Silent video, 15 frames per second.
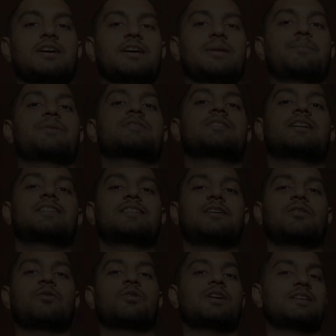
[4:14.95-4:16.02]
represent the
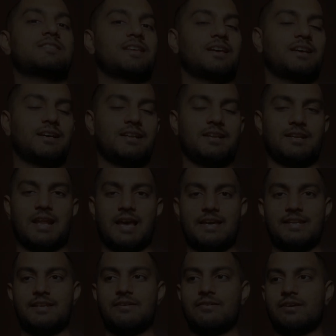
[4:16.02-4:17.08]
goat a single
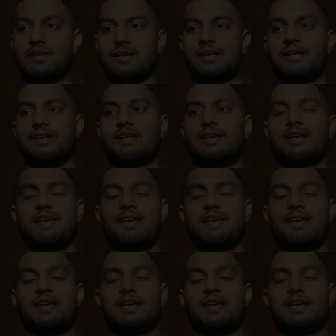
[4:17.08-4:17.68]
line, right?